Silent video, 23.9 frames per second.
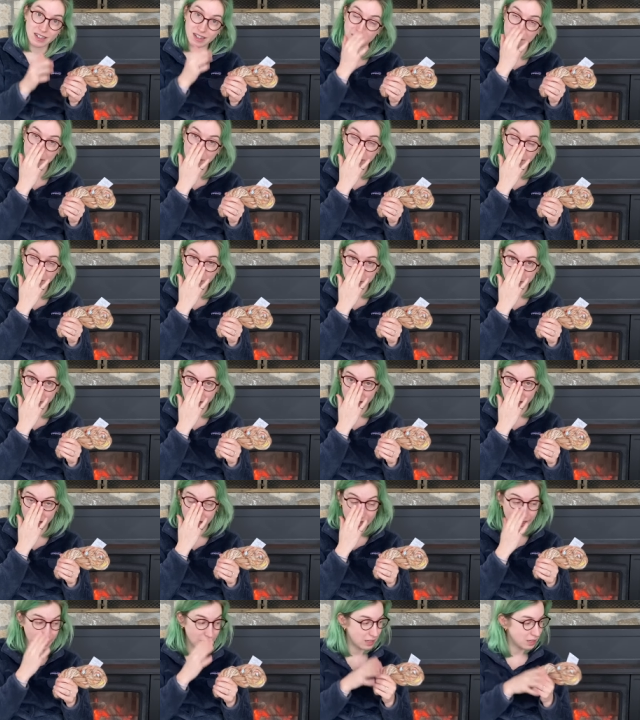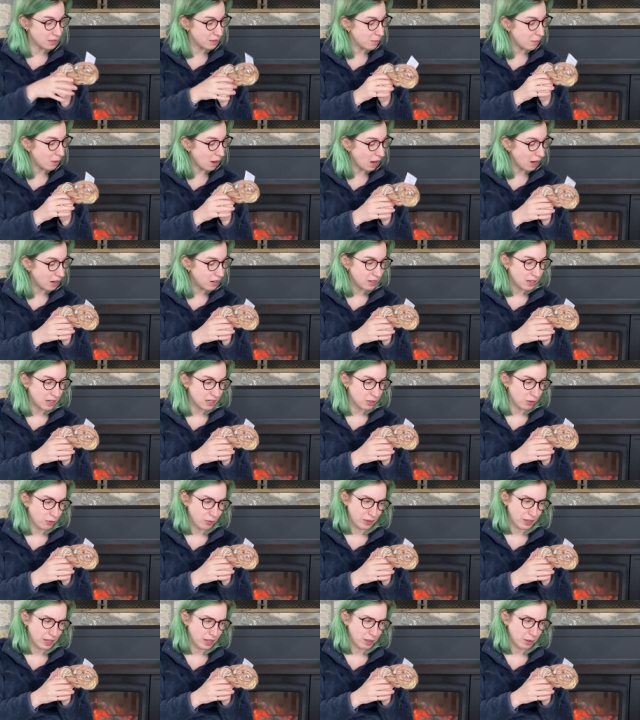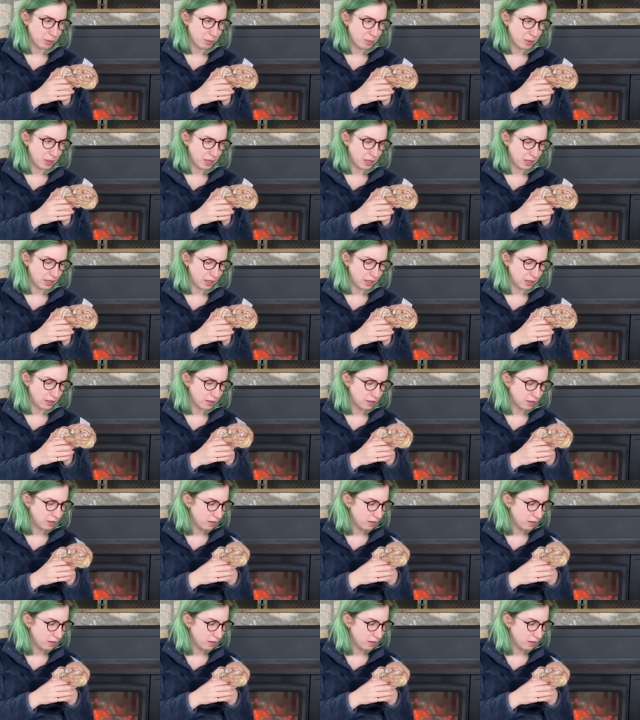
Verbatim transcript: I'm a little behind, but I don't think it'll be